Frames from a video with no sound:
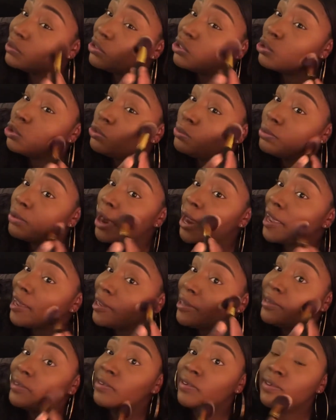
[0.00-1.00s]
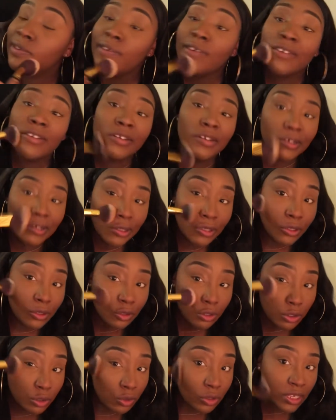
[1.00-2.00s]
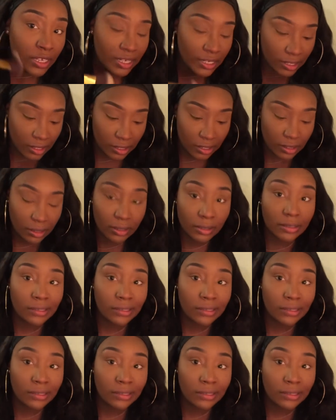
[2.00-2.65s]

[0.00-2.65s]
too bright, you do this